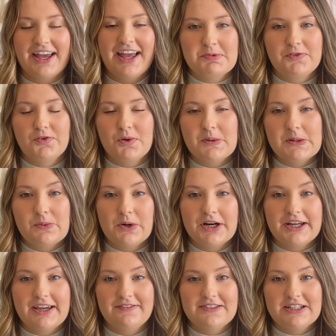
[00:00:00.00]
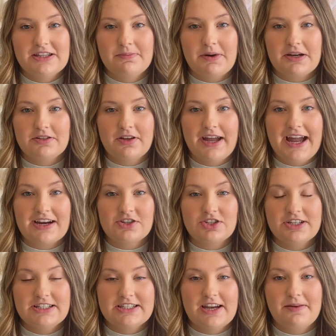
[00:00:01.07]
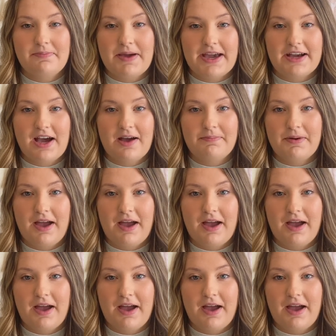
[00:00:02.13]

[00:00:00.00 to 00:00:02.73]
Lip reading: Before we were gifted the bundle, I actually did pick up